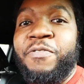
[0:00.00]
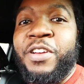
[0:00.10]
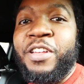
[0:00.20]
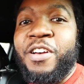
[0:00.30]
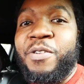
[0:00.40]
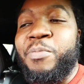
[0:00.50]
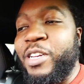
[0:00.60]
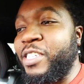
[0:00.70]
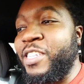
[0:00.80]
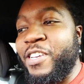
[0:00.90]
video, but
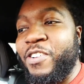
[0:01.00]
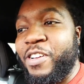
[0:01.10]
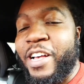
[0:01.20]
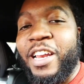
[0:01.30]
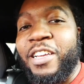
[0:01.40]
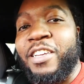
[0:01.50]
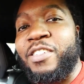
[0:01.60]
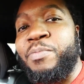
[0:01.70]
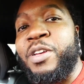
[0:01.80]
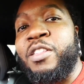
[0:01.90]
it still kind of gets
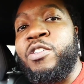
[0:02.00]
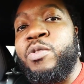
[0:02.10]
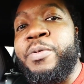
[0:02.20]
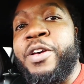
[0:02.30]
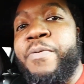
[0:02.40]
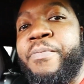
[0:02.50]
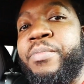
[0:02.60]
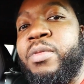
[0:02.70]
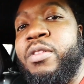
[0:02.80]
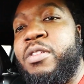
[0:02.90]
to me a little bit.
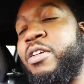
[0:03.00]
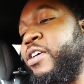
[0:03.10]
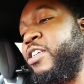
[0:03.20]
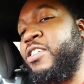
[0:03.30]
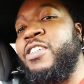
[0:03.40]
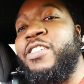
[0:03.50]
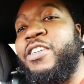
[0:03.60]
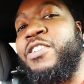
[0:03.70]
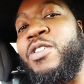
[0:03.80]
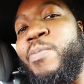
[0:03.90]
And none of these
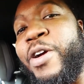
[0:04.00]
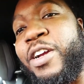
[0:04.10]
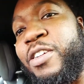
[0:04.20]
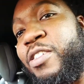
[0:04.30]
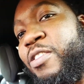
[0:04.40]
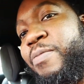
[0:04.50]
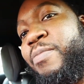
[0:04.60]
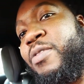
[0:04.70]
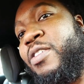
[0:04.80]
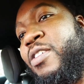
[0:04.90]
are deal breakers.
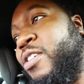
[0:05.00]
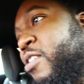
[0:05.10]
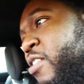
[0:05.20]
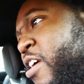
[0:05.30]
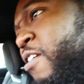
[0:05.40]
Like